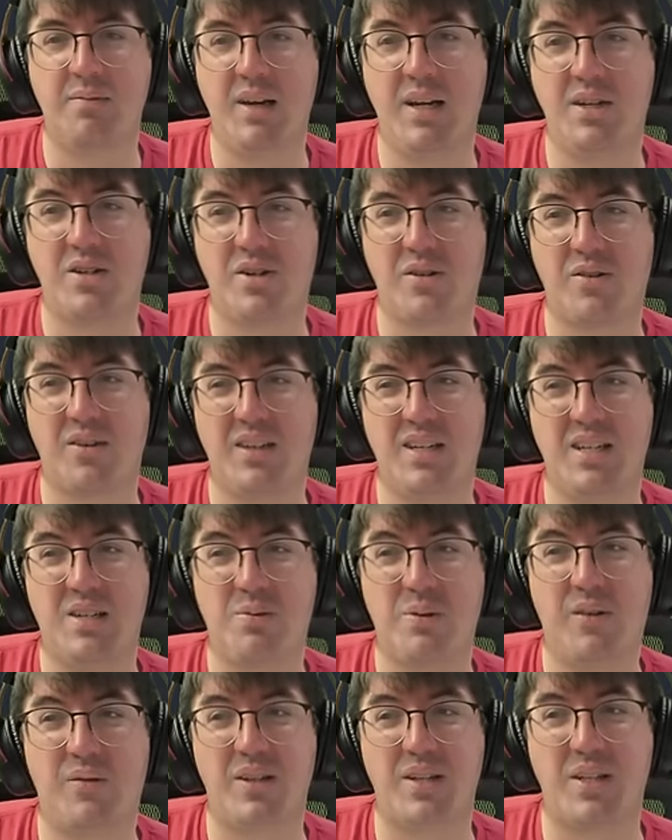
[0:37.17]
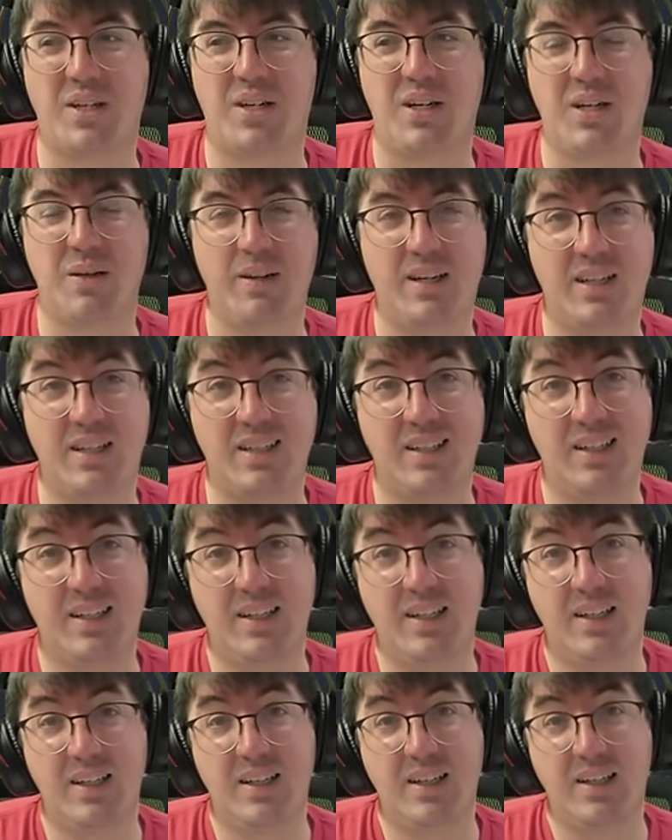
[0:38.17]
major release we have to talk about
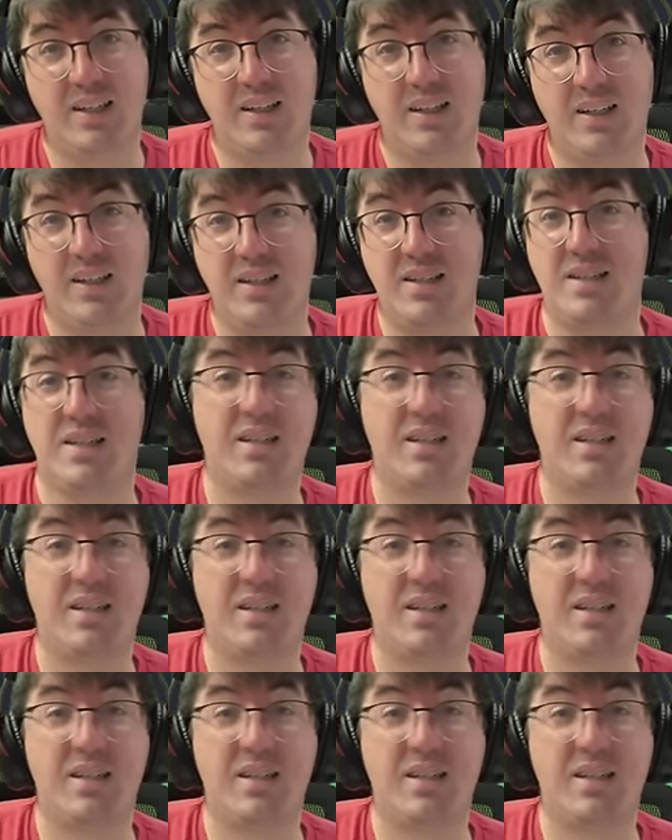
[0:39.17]
is